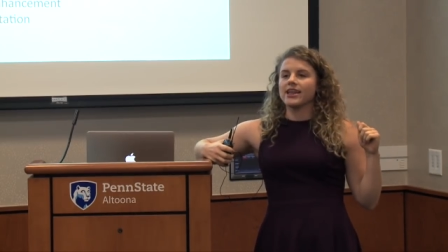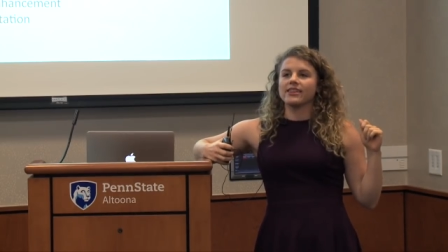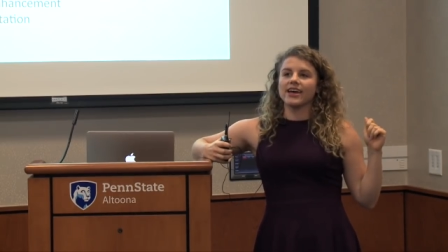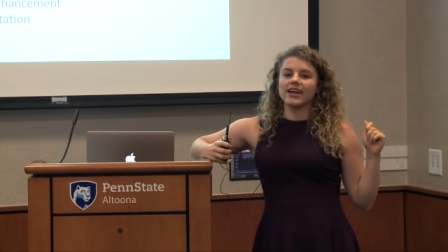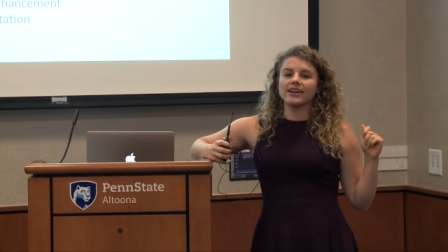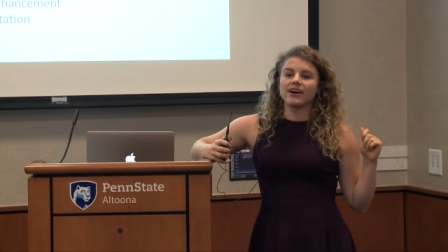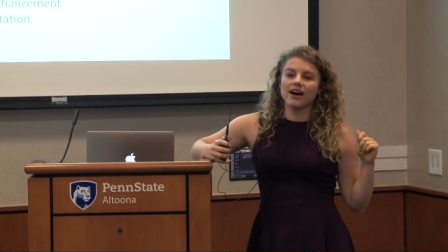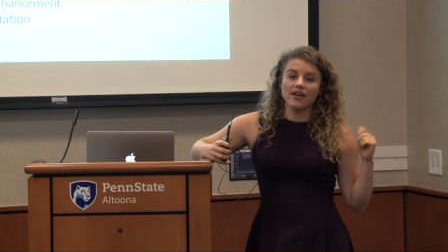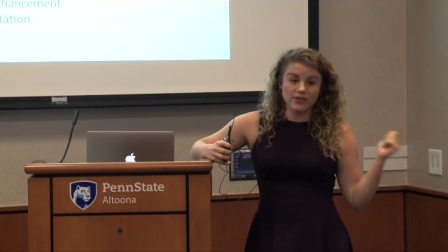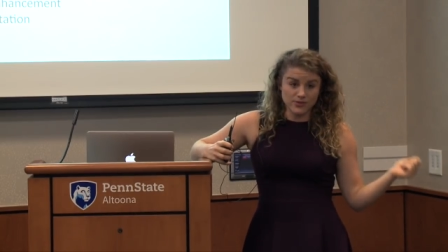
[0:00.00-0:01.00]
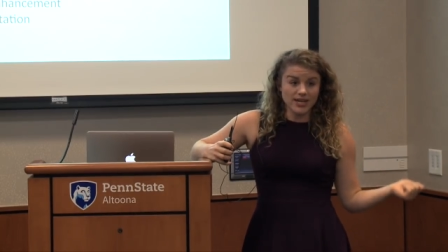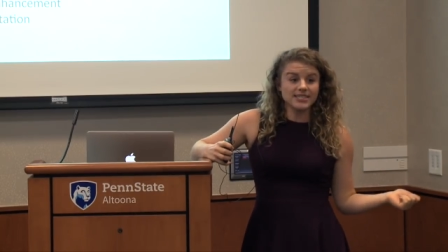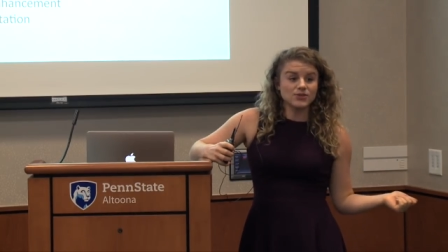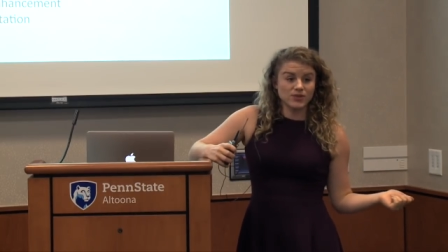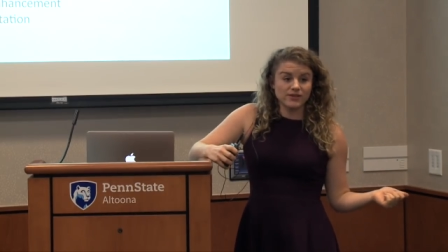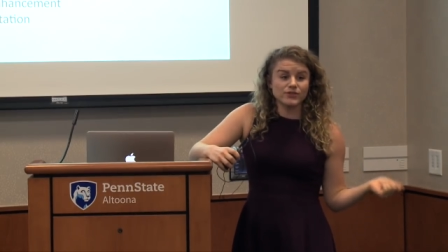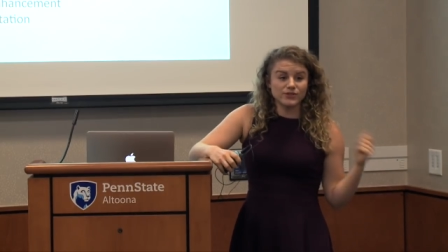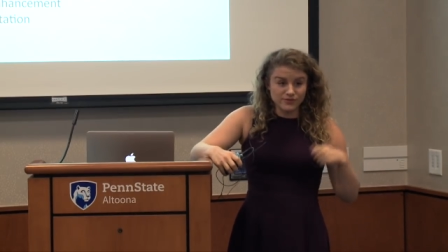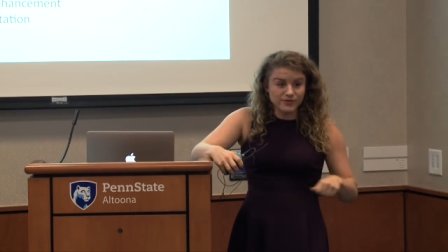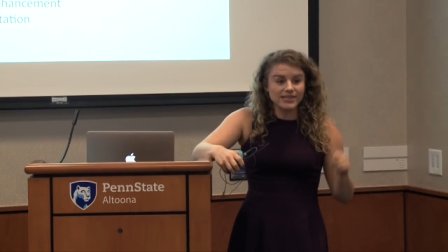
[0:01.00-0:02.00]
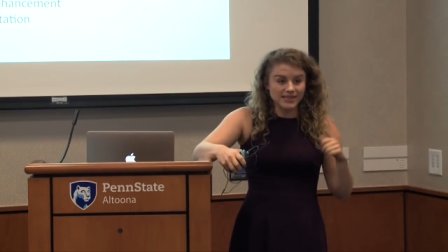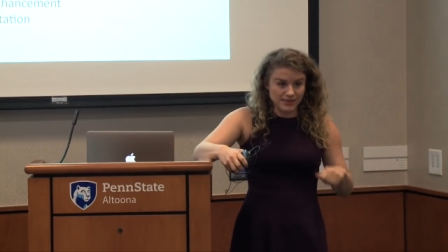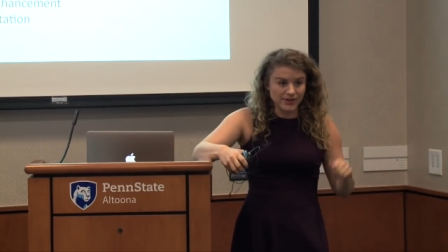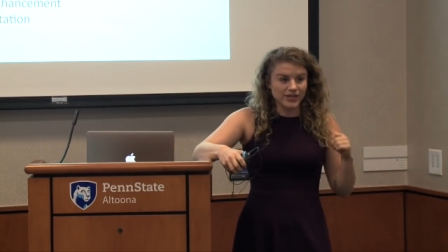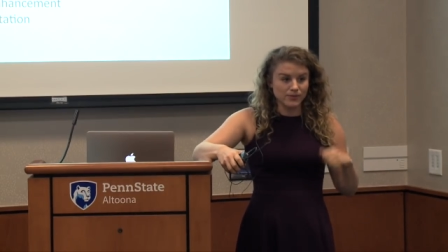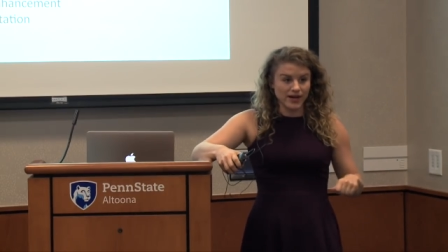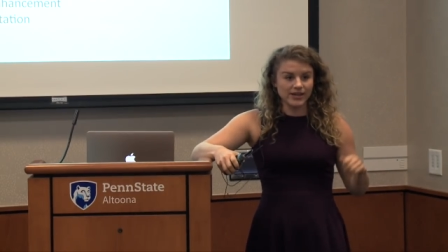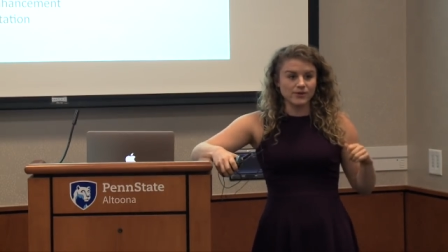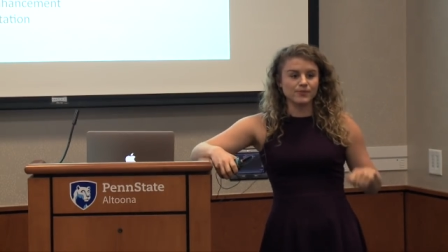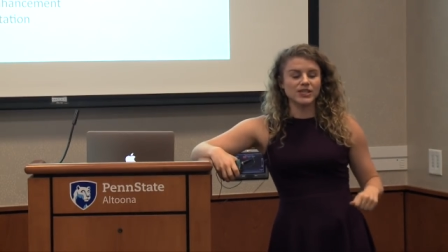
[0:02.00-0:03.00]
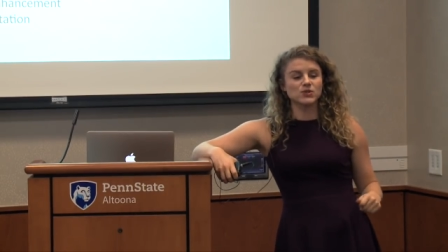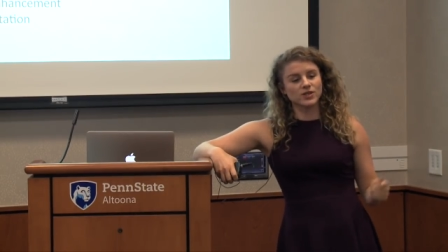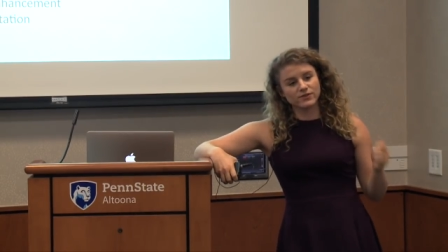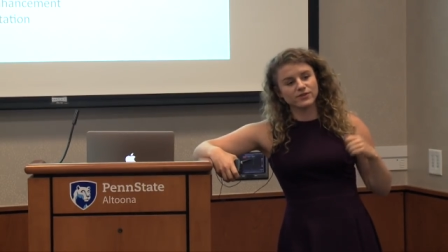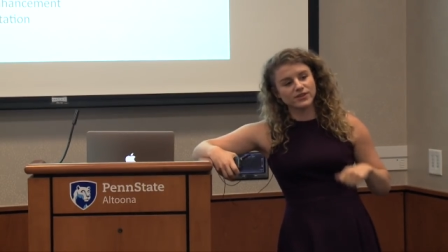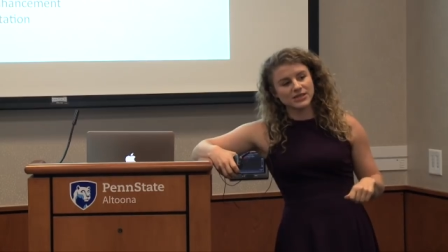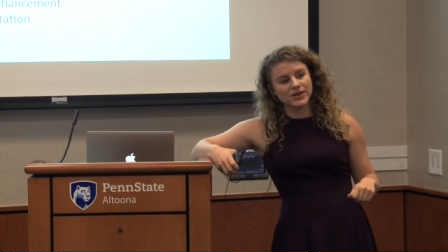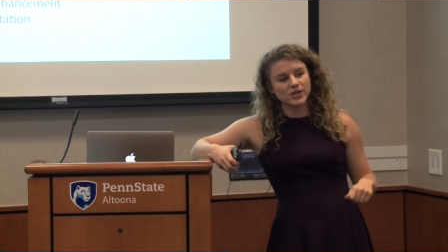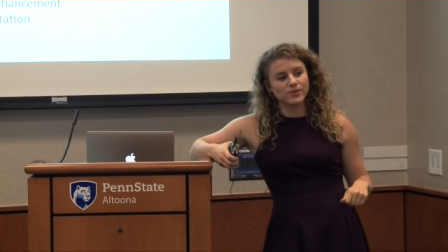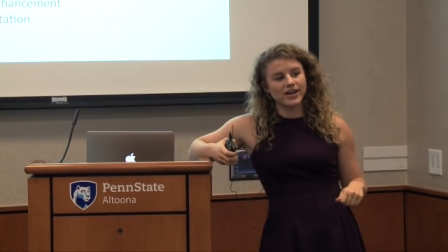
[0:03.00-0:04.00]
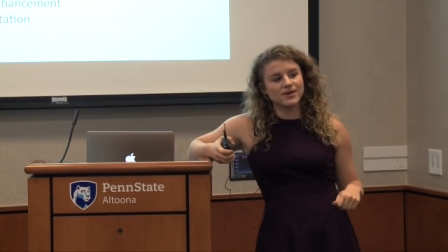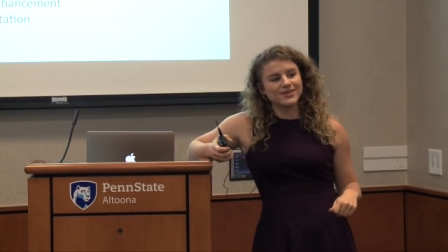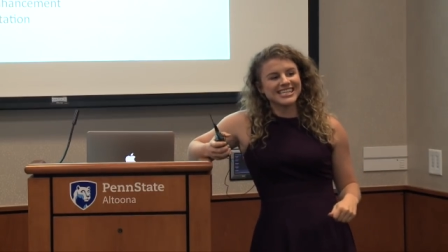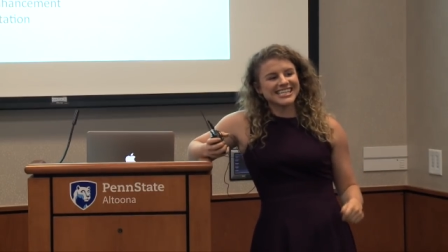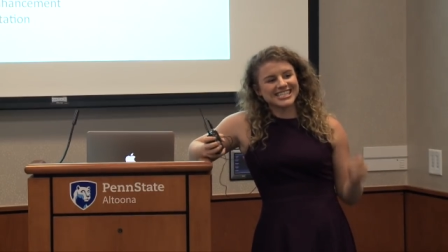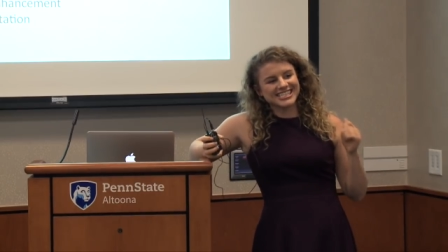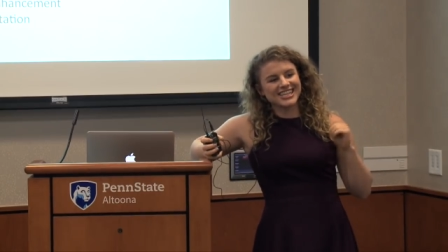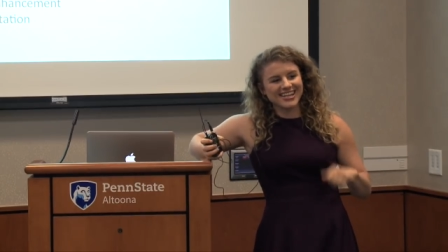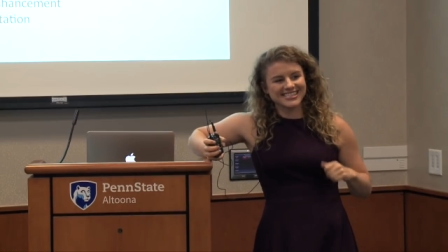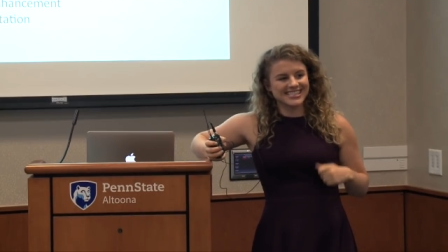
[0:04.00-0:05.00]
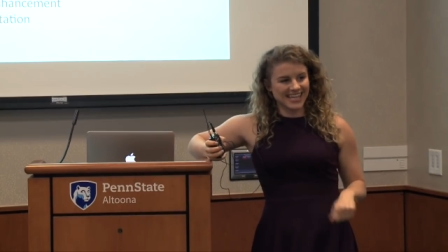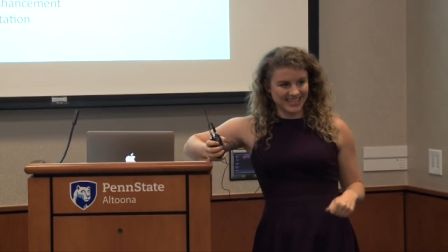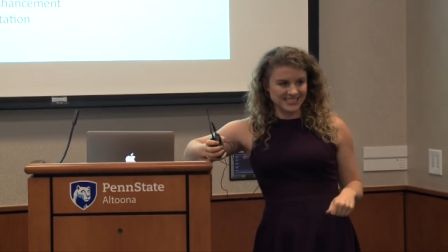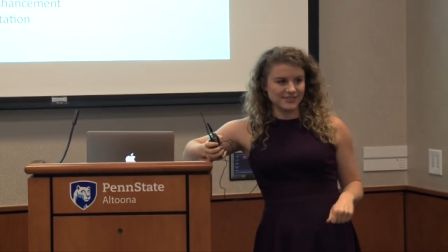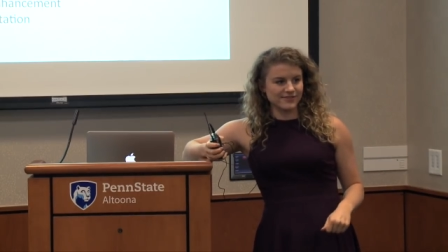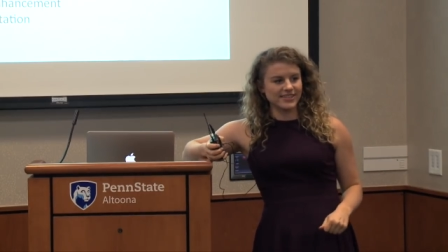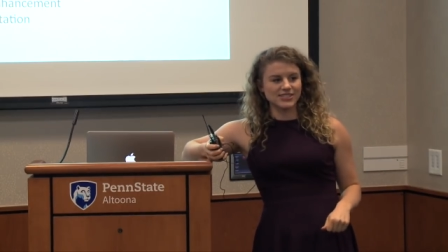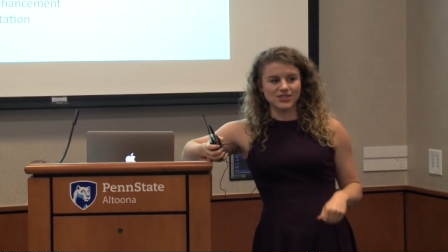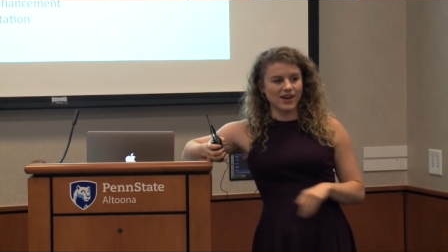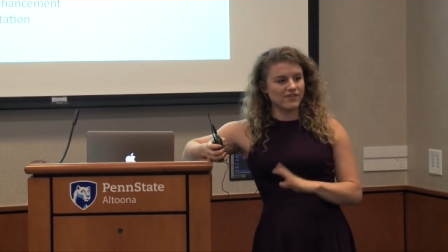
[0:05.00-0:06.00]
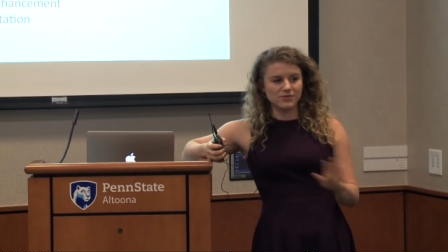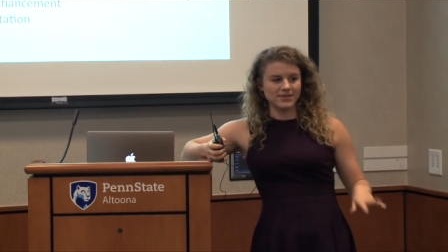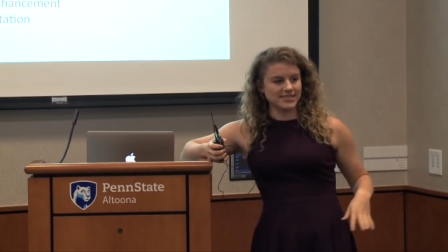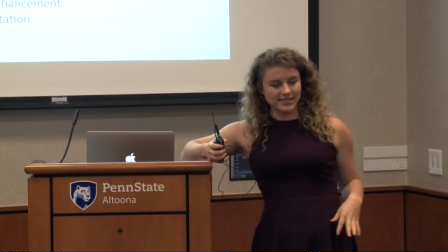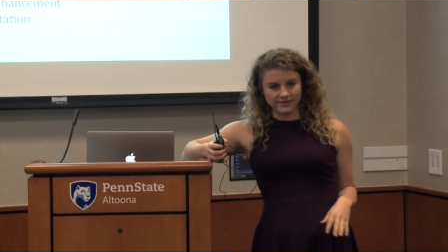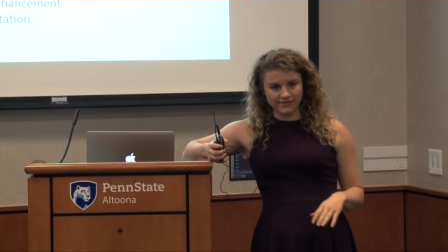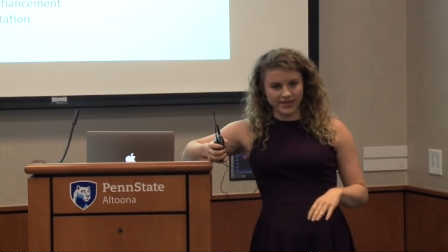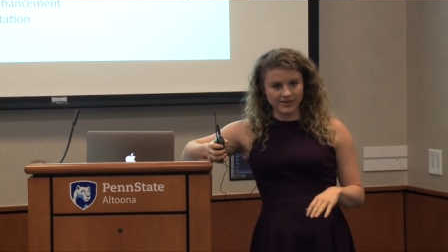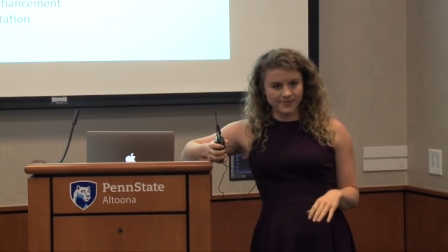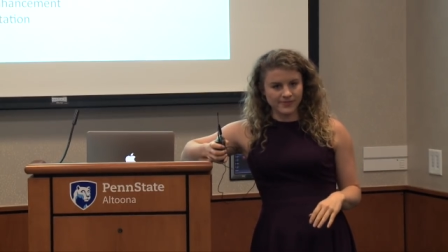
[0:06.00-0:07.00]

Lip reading: than otherwise whenever you're feeding the microbiome. Because whenever you're feeding the microbiome, it's non-selective, and so everybody's getting fed.